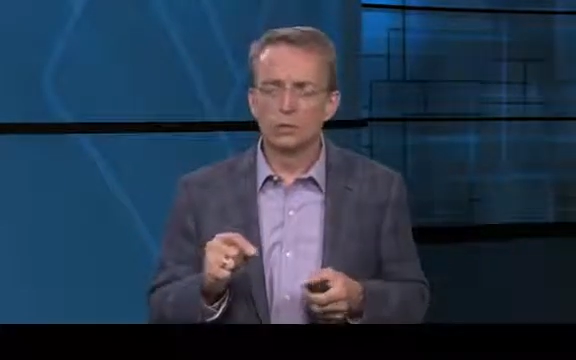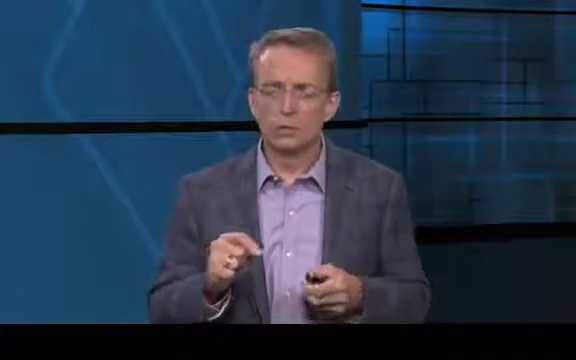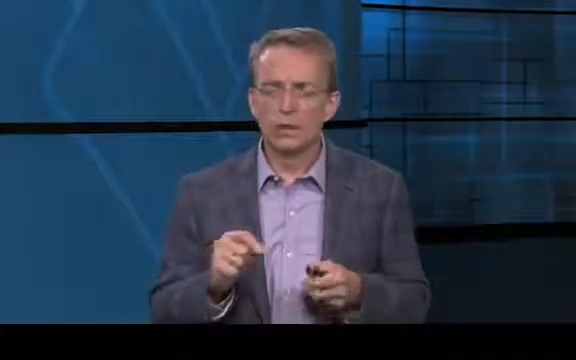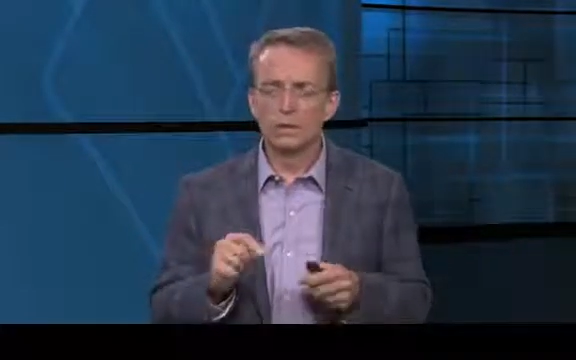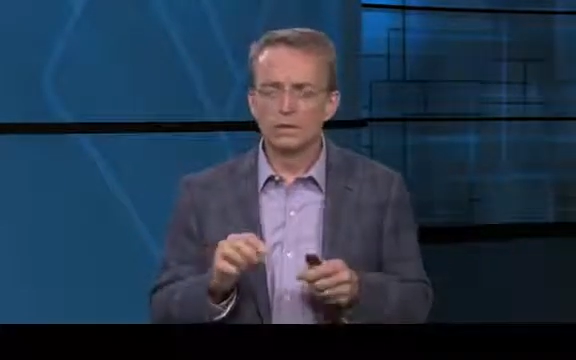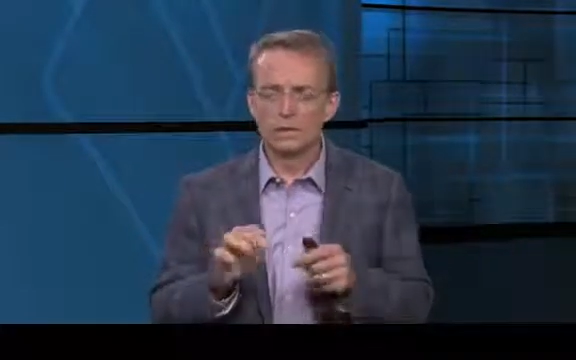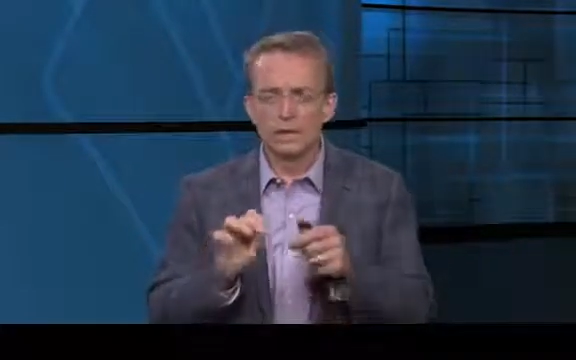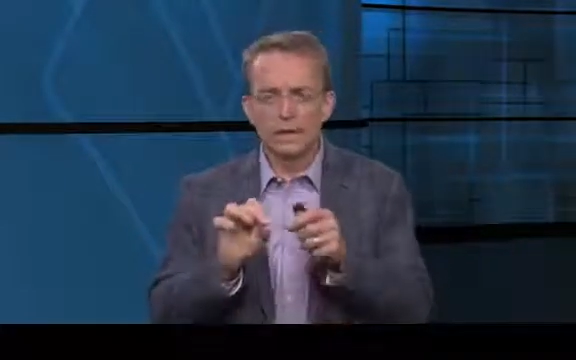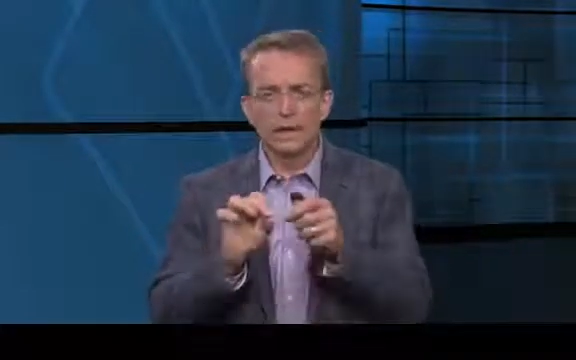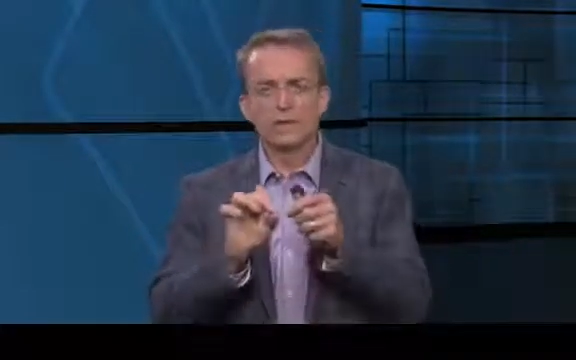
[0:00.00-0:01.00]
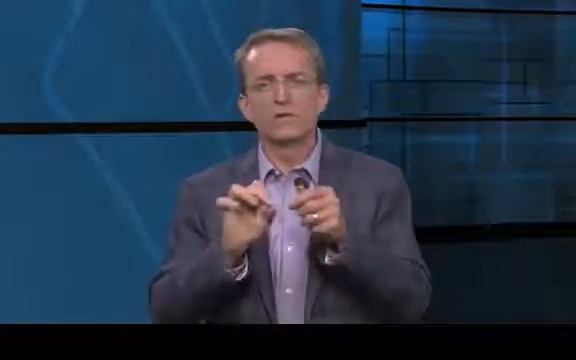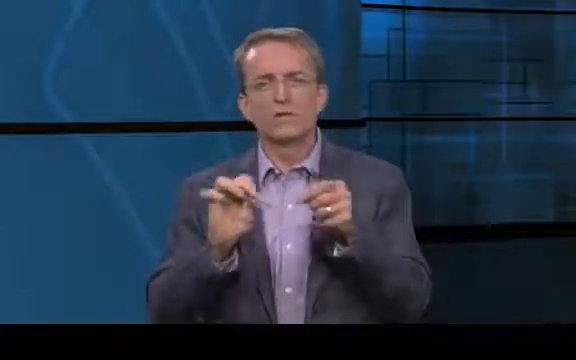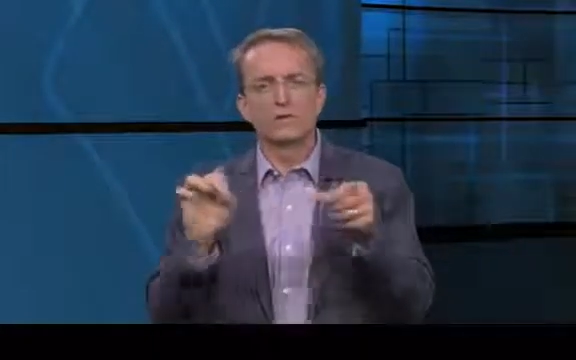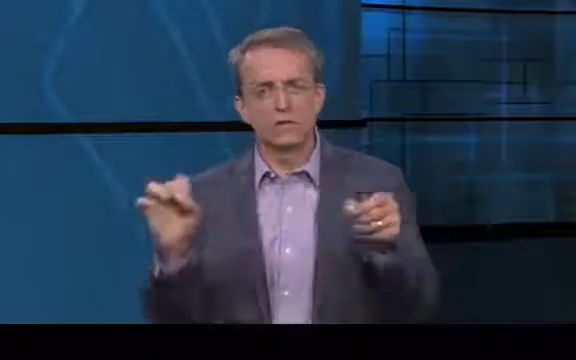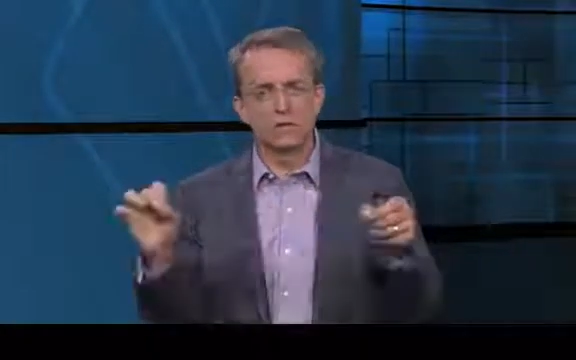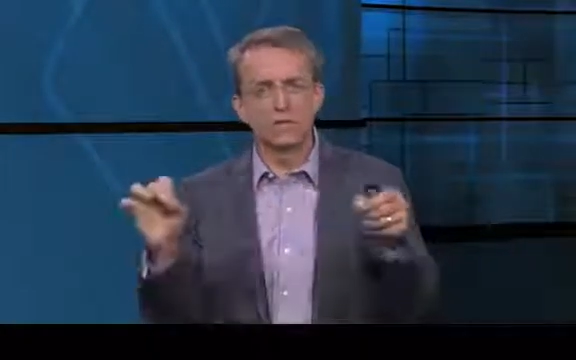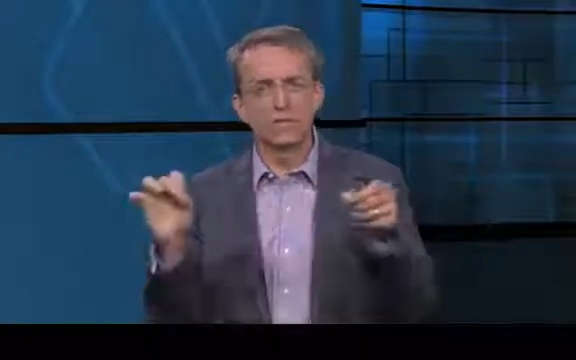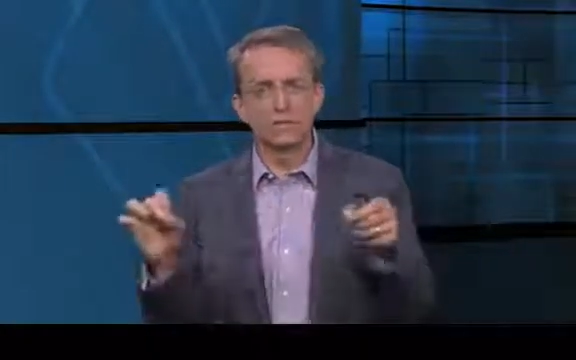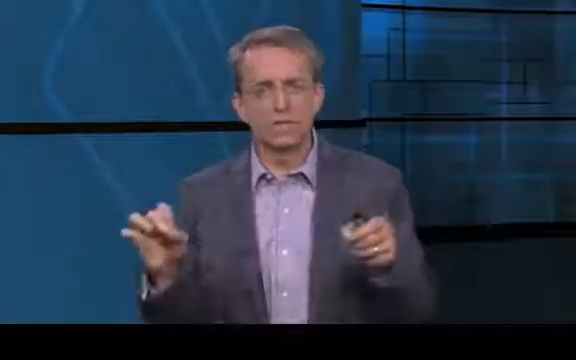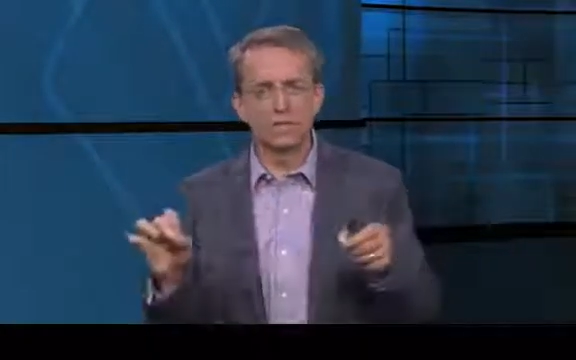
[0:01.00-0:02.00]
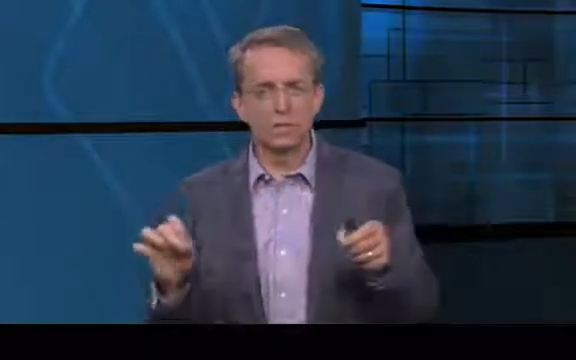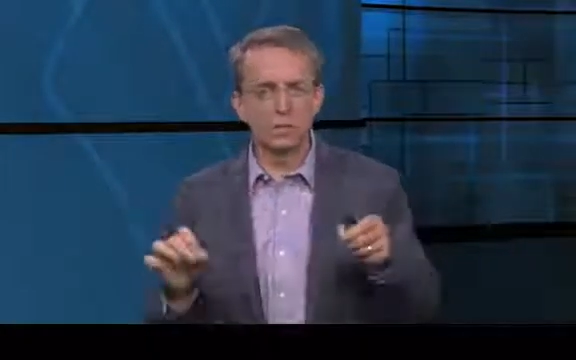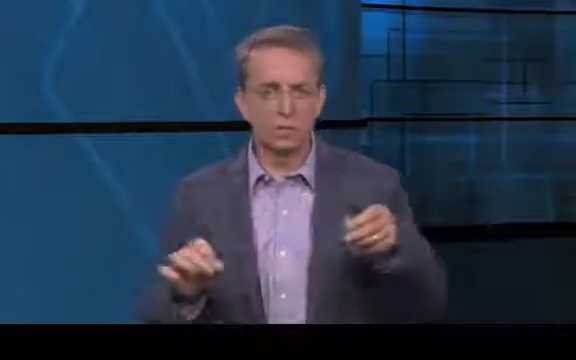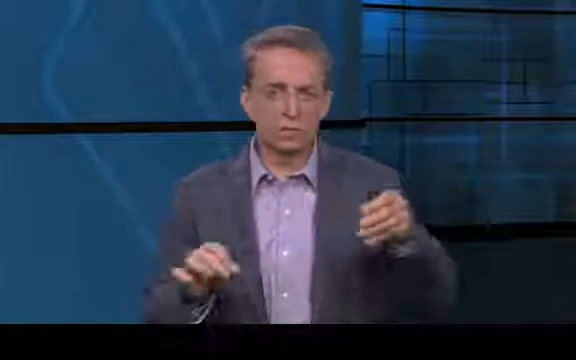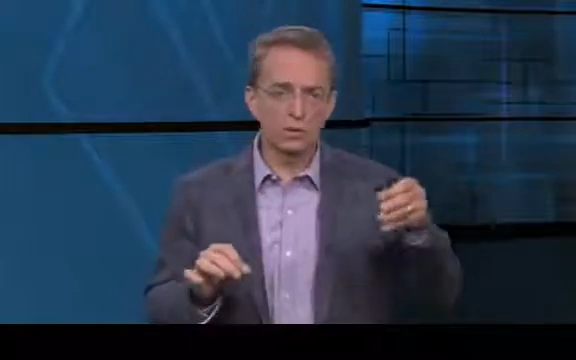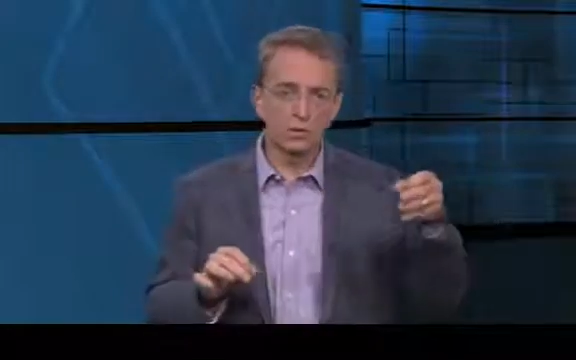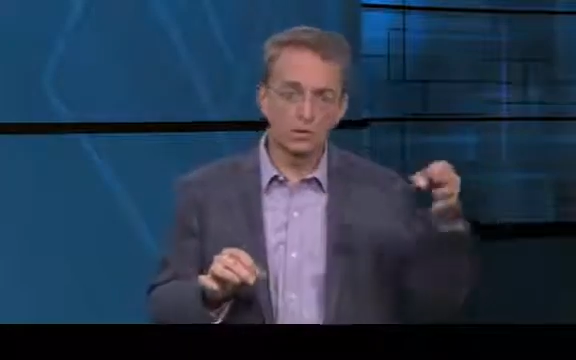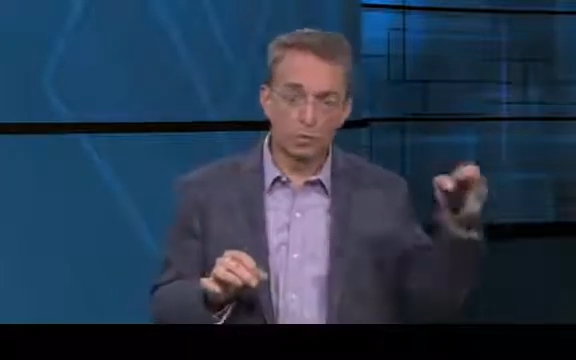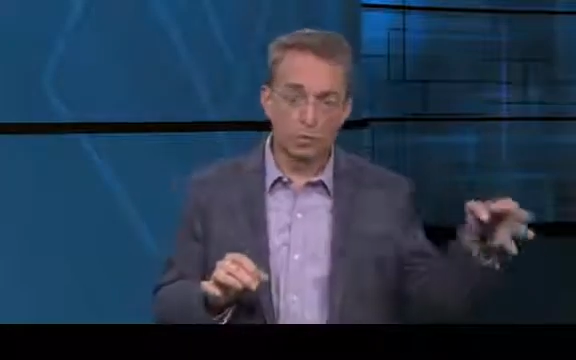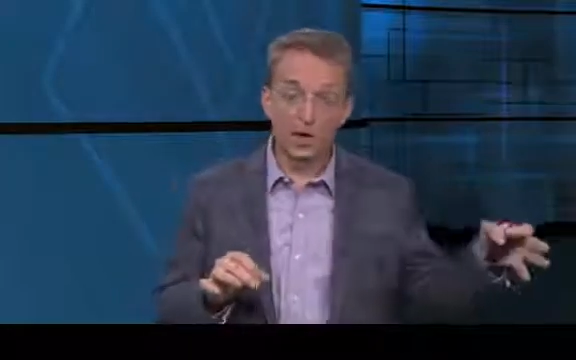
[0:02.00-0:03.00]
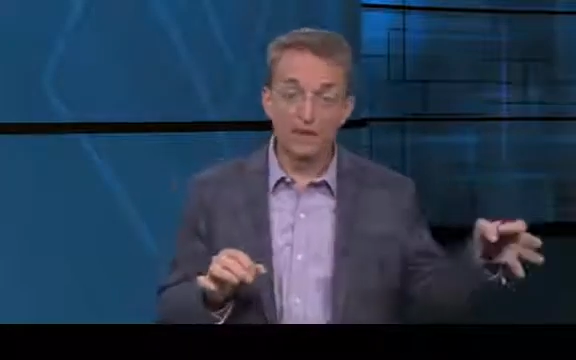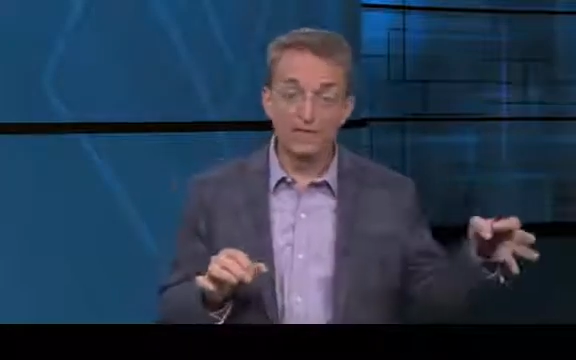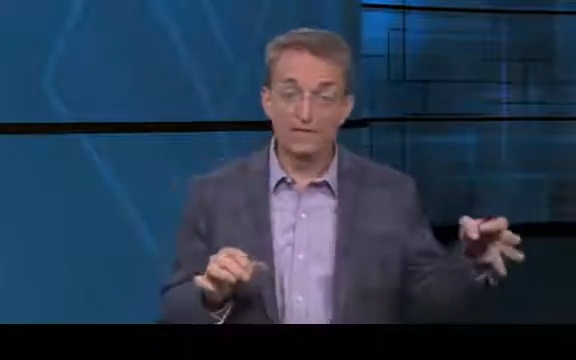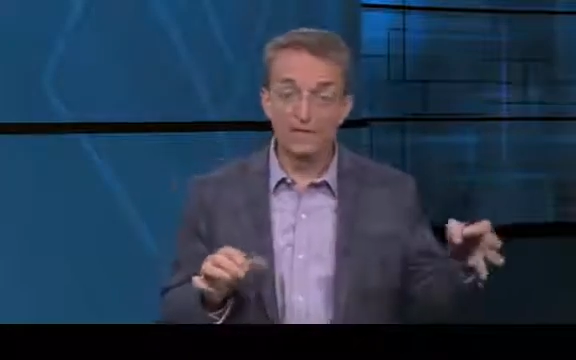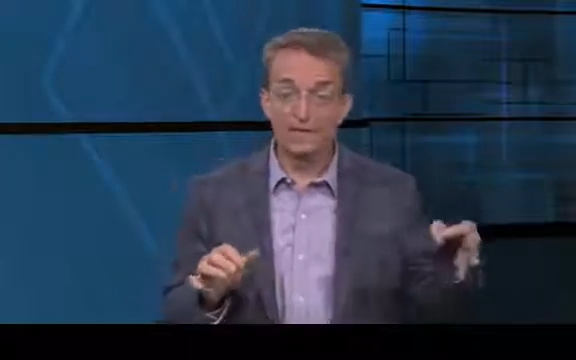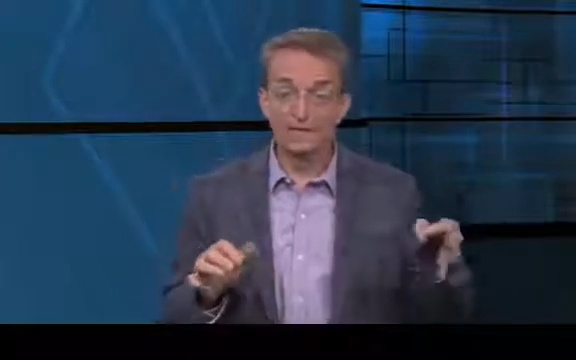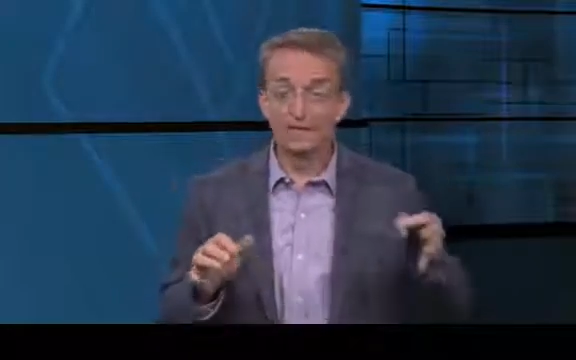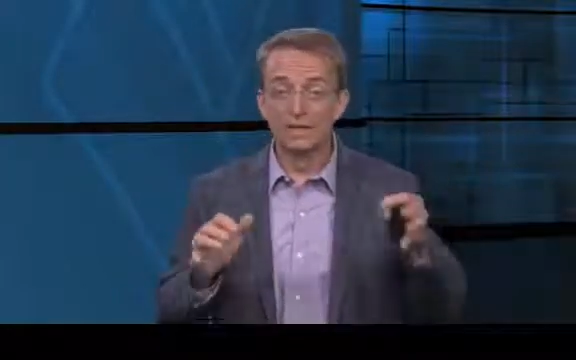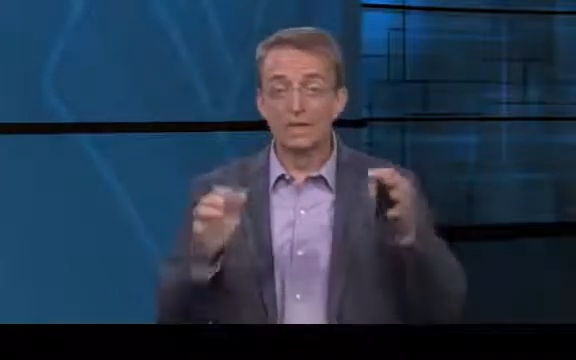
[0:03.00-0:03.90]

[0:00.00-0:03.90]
One is a consistent infrastructure from private cloud